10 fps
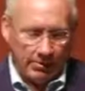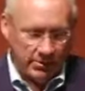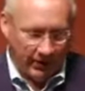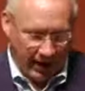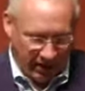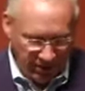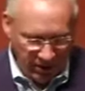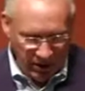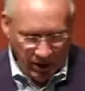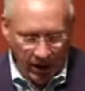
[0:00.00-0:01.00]
Bibles if you haven't,
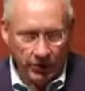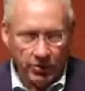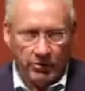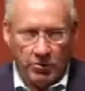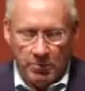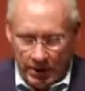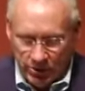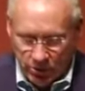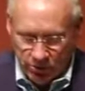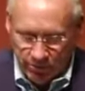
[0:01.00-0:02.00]
and turn with
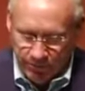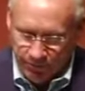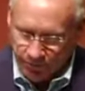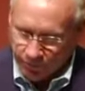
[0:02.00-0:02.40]
me to